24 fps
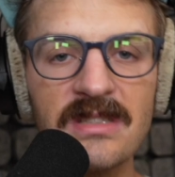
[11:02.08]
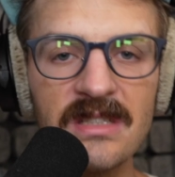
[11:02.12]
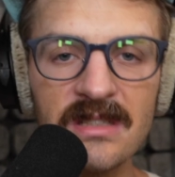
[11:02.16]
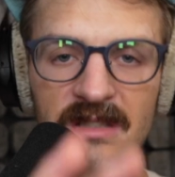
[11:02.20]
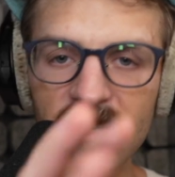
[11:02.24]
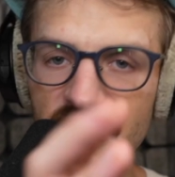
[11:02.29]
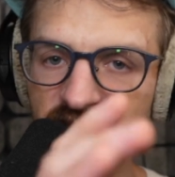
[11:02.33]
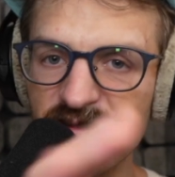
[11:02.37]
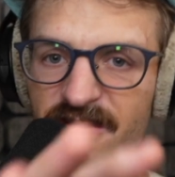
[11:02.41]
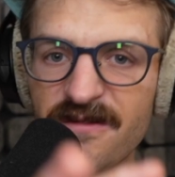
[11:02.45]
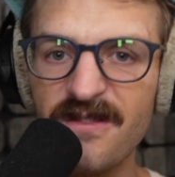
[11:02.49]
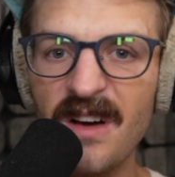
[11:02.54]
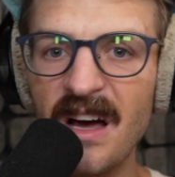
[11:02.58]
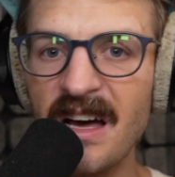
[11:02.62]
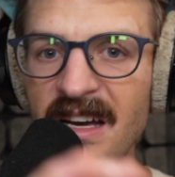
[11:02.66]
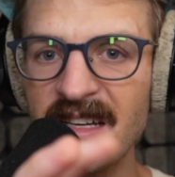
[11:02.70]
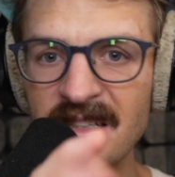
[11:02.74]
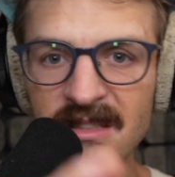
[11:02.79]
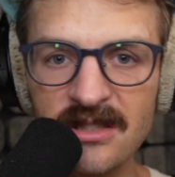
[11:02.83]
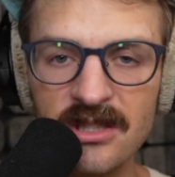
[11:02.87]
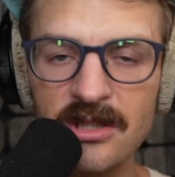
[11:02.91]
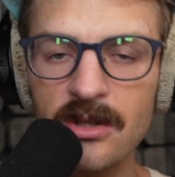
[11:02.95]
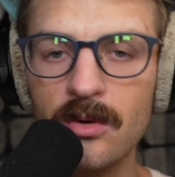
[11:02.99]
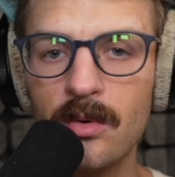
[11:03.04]
you to
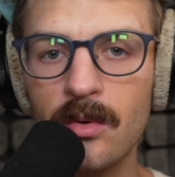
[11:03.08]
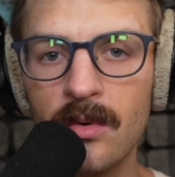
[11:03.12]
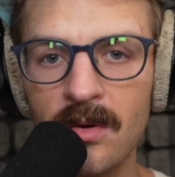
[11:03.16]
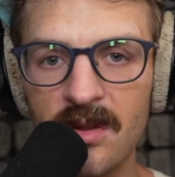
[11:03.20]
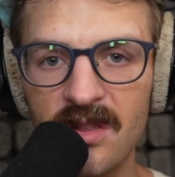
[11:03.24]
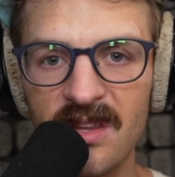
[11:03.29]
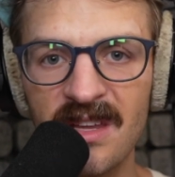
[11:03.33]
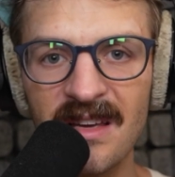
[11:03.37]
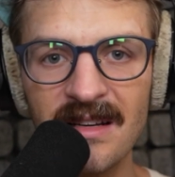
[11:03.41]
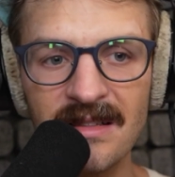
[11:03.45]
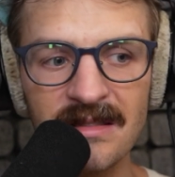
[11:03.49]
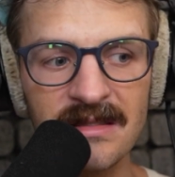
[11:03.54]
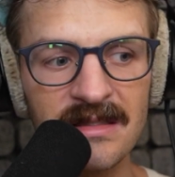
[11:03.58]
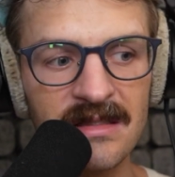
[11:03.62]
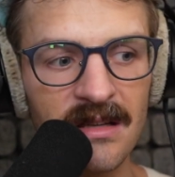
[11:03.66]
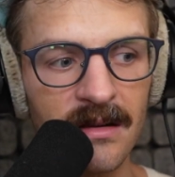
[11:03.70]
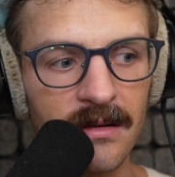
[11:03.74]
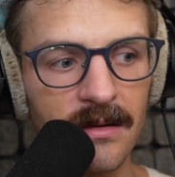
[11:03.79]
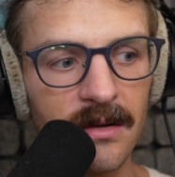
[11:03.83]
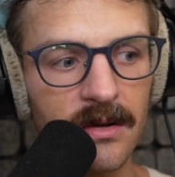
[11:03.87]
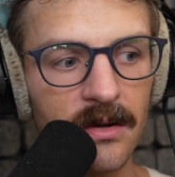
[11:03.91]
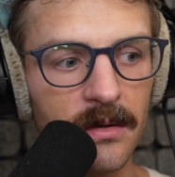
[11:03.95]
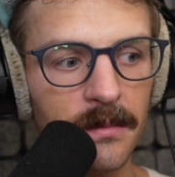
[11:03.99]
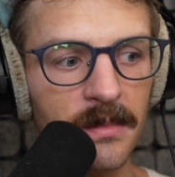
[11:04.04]
fine-tune things a
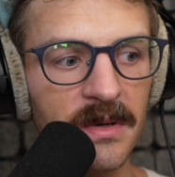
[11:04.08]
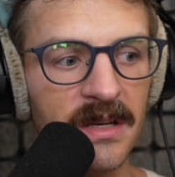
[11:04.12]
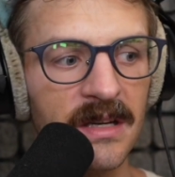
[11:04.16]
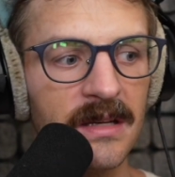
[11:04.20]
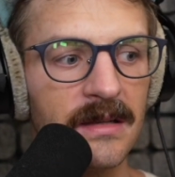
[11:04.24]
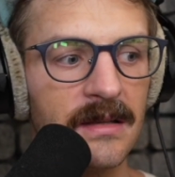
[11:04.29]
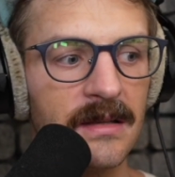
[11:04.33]
little bit.